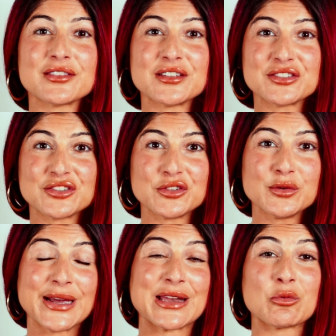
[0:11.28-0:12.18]
this
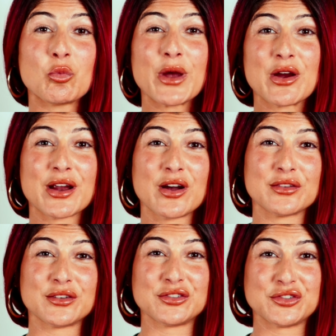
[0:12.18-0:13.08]
shoe and where I
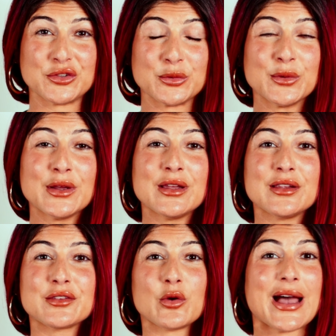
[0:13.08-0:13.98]
got this shoe.
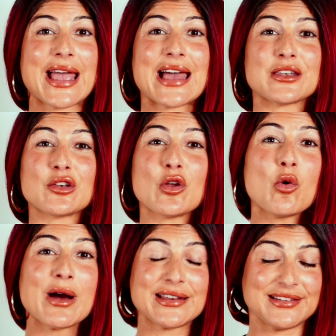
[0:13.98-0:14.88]
So I had
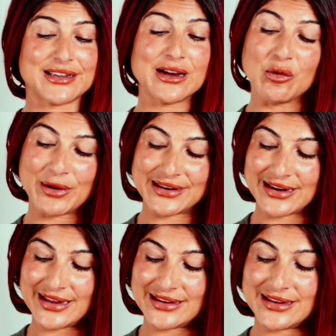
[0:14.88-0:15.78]
no idea what
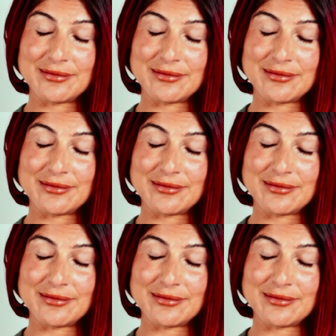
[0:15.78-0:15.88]
Nike